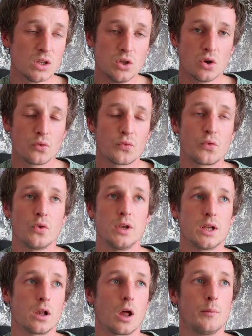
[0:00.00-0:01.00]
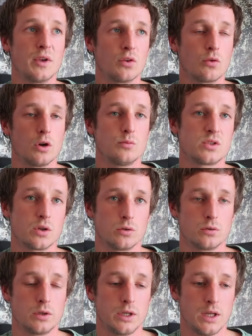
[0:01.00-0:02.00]
you're free climbing rope
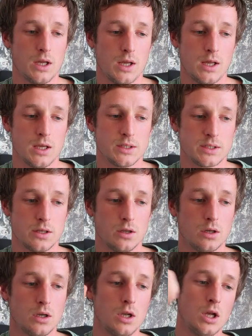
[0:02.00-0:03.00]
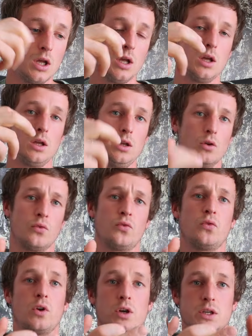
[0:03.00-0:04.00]
soloing is that your
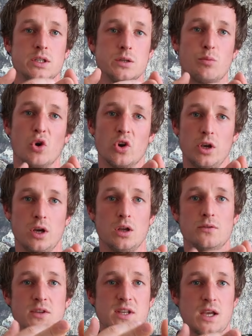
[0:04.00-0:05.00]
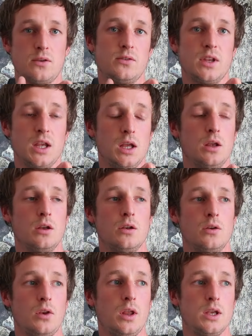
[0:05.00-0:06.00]
first point of safety
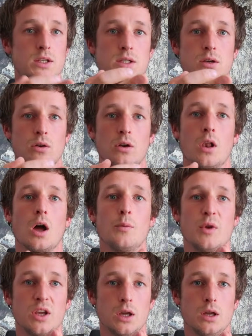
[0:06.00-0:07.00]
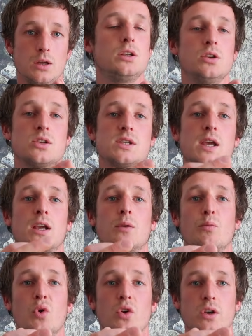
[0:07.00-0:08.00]
is your climbing. Your
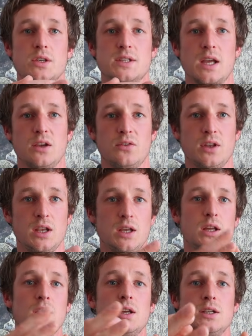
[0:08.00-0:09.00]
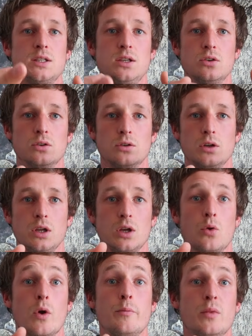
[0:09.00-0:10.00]
second point of safety is your
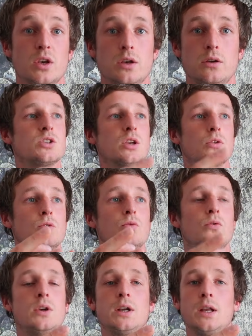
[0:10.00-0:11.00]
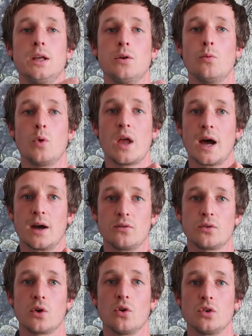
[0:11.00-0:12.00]
equipment. So really we
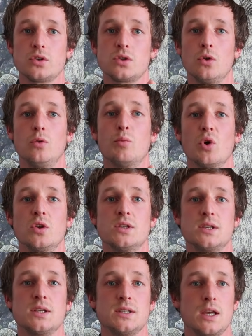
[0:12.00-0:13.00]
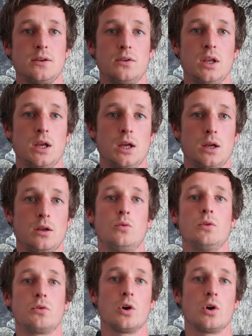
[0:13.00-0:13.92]
have got 2 points of safety here. We've